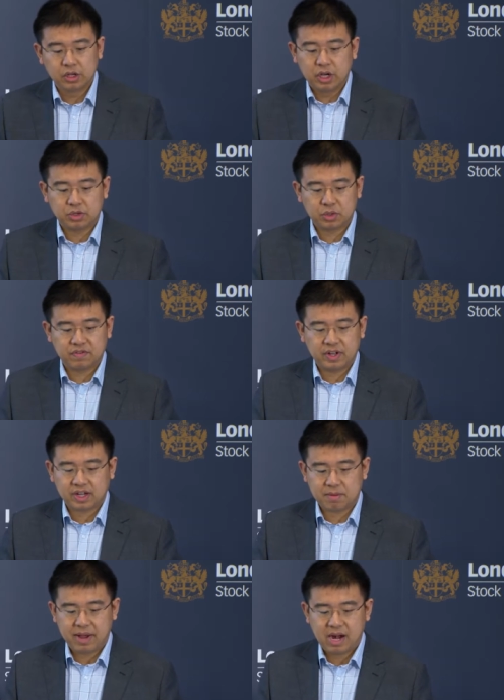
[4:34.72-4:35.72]
uh, sort of uh,
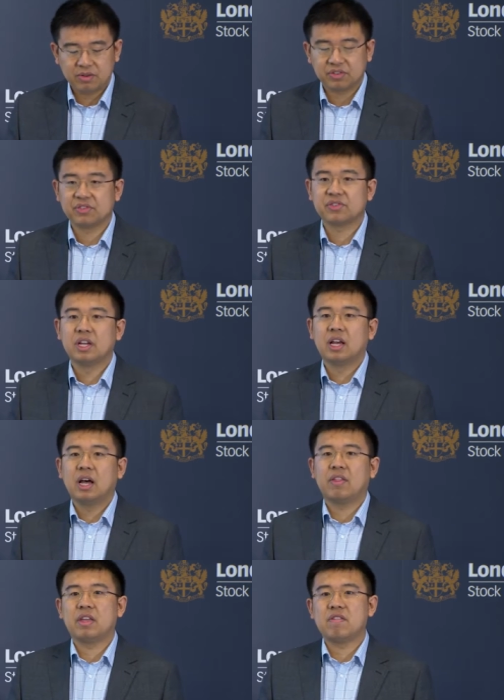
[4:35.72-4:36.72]
comparisons,
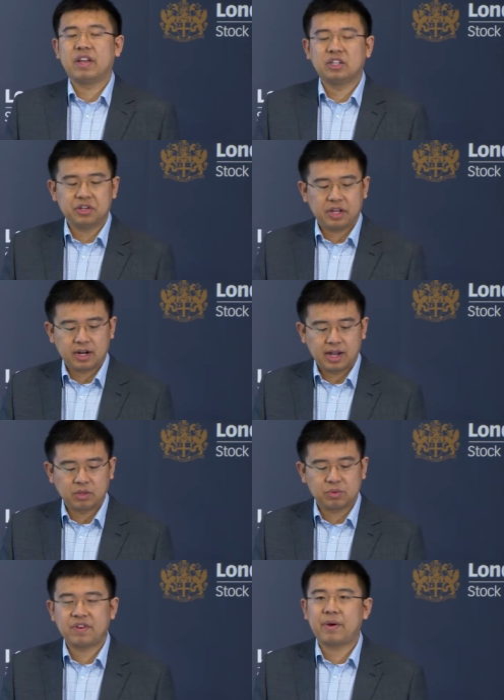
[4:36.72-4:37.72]
and then eventually a
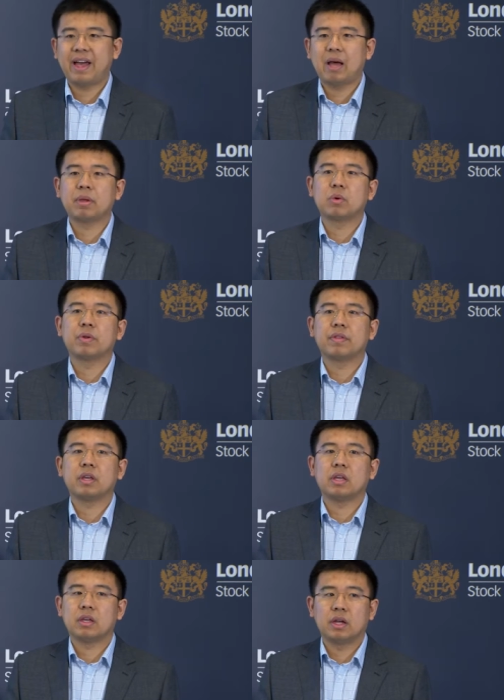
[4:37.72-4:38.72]
client was very happy with
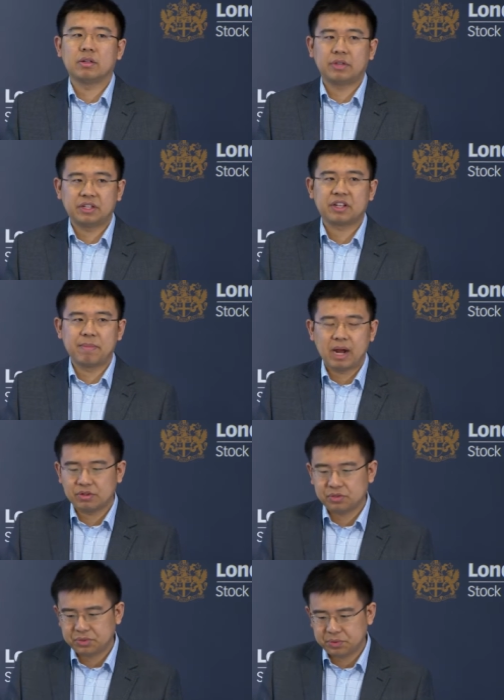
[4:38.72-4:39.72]
the uh, data
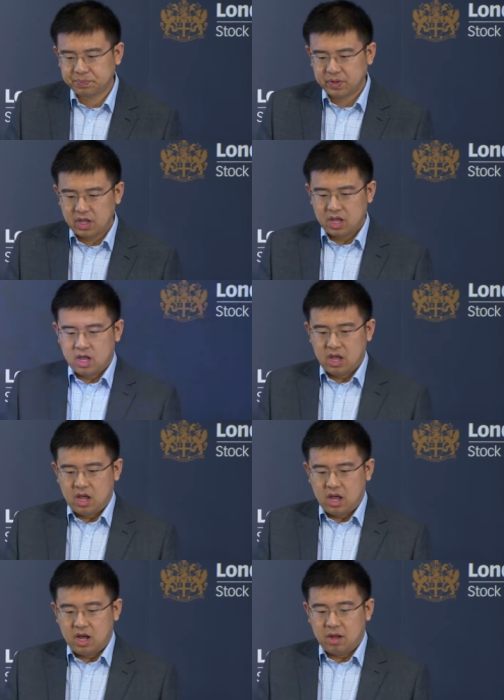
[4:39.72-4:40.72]
comparison too.
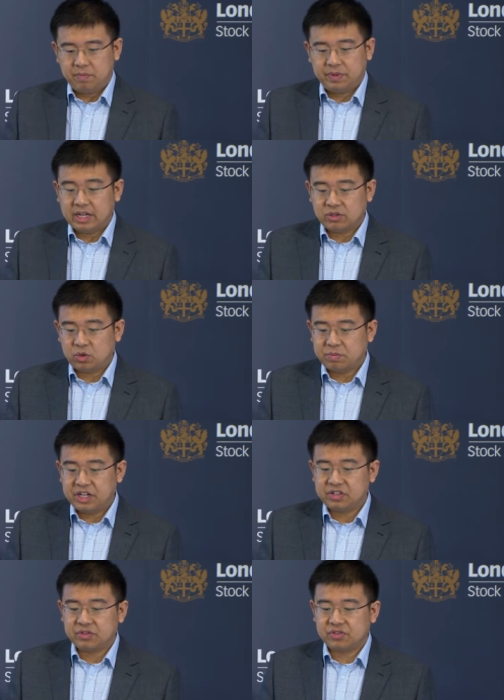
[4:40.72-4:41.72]
Um, test
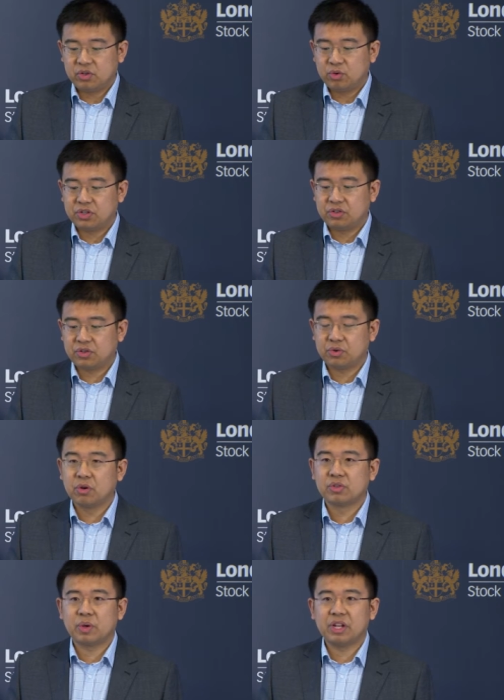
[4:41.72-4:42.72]
automation solutions should
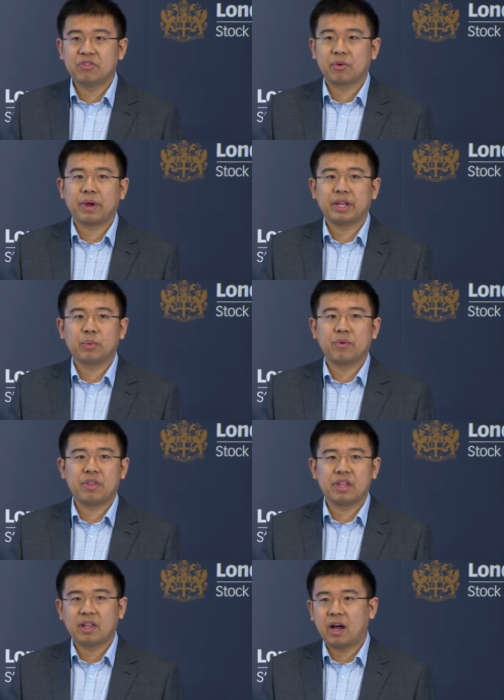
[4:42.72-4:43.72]
also integrate with
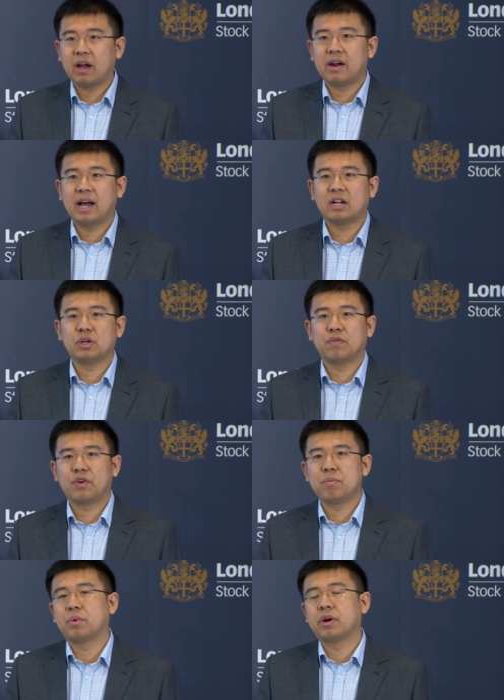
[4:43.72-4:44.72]
the entire agile
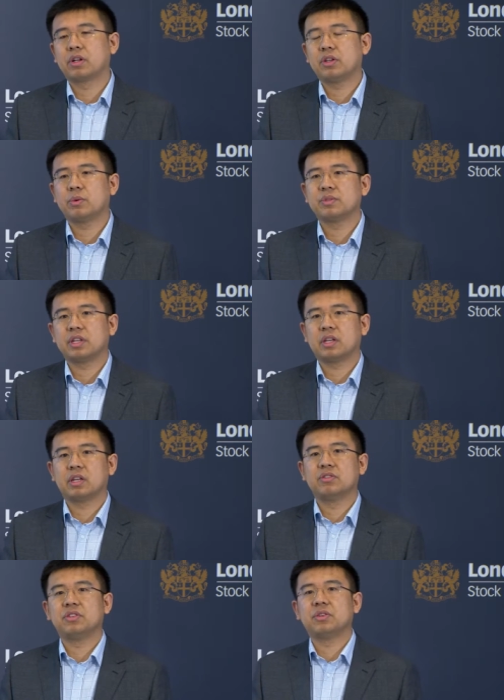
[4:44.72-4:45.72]
framework using
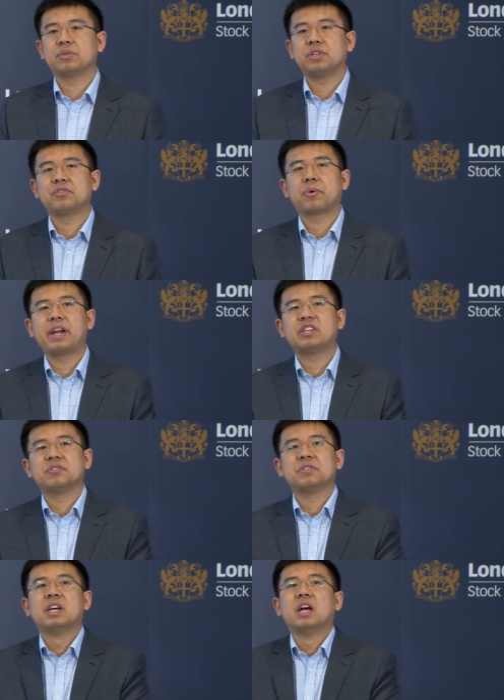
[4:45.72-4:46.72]
continuous integration.